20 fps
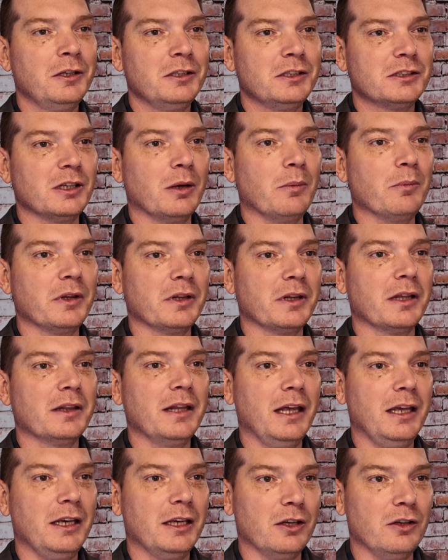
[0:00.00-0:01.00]
something that
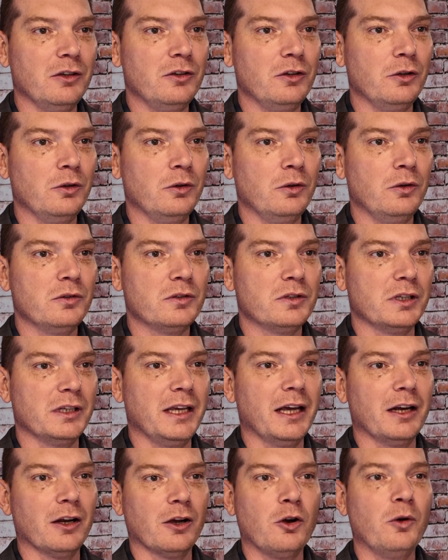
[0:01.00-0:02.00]
they can do to
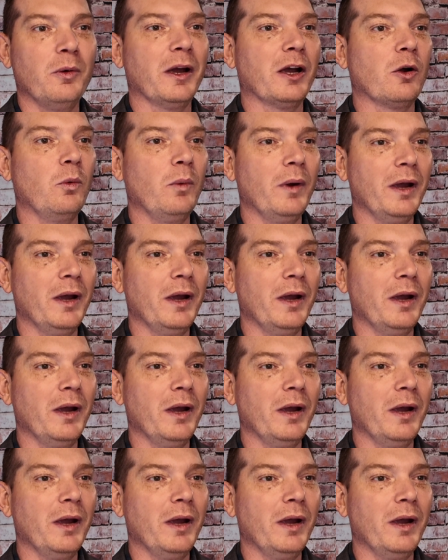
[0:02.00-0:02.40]
get a quick